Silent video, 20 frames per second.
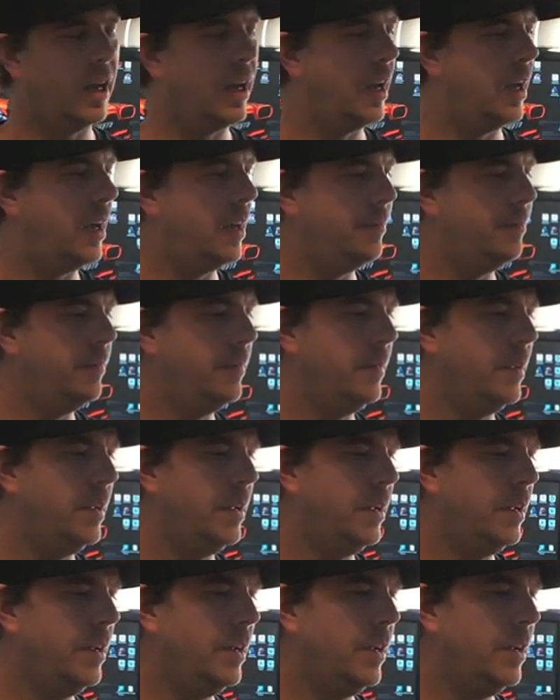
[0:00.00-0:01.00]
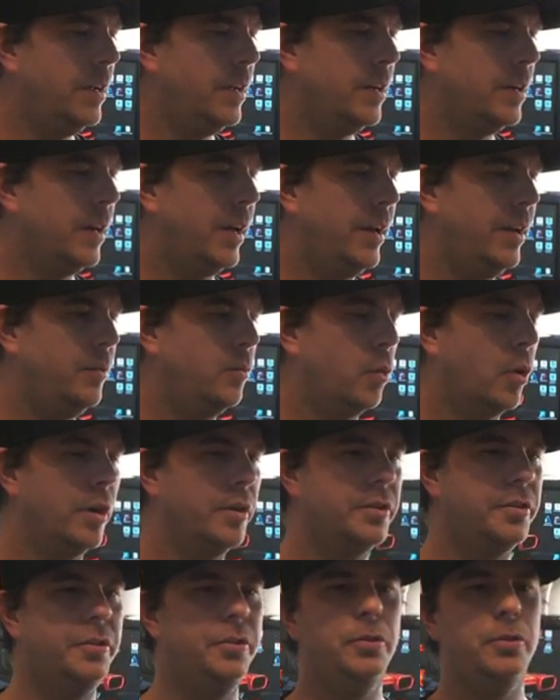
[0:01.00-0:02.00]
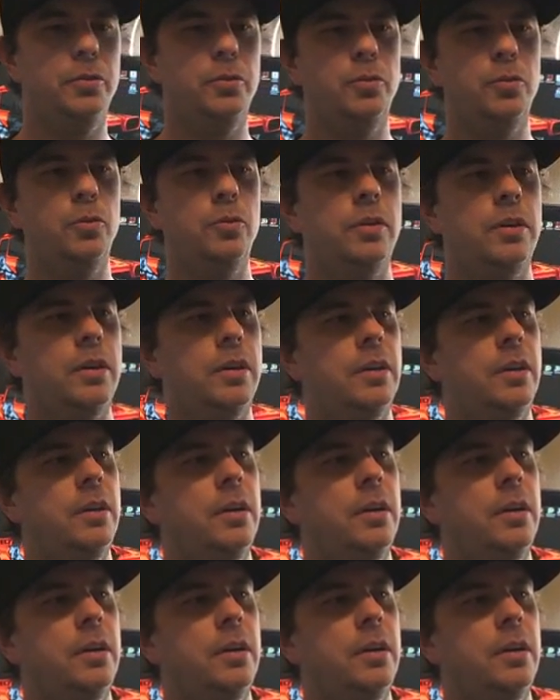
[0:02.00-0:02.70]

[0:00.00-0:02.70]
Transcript: I didn't want to